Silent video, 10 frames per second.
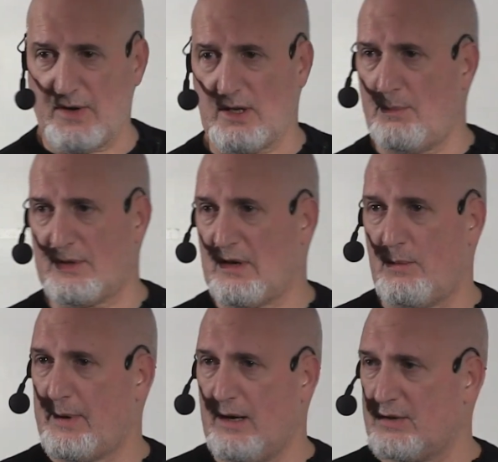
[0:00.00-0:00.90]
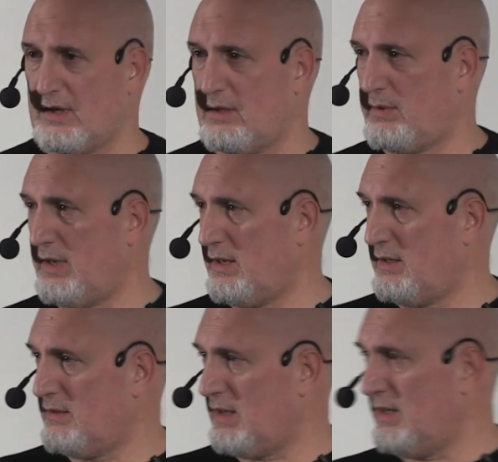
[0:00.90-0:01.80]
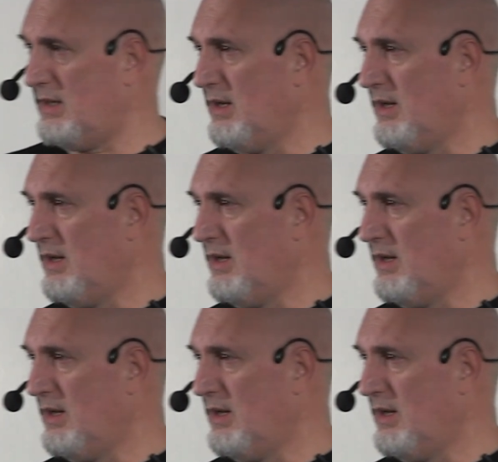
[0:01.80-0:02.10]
fucked up as everybody else on the planet, right?